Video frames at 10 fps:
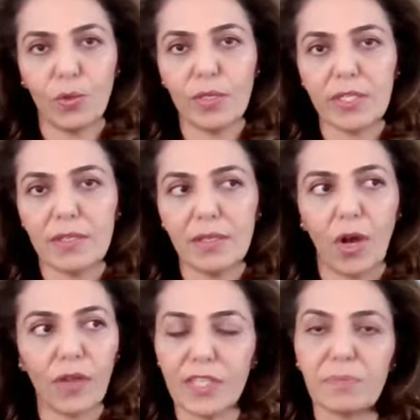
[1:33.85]
who's
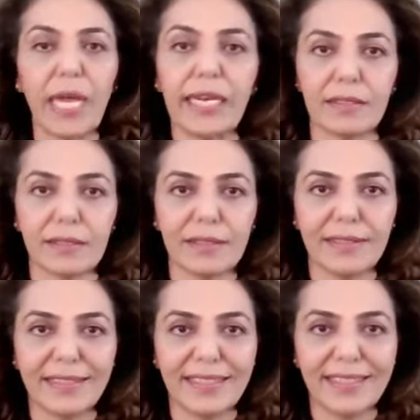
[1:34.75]
on this planet.
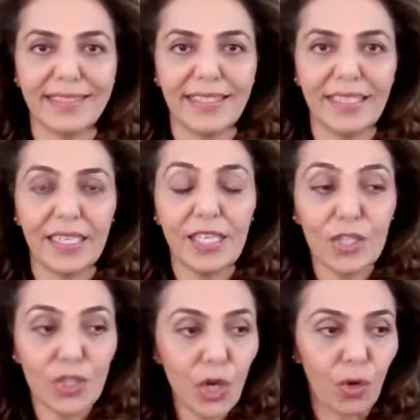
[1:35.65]

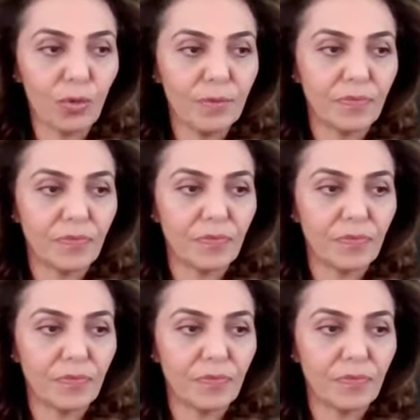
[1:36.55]
So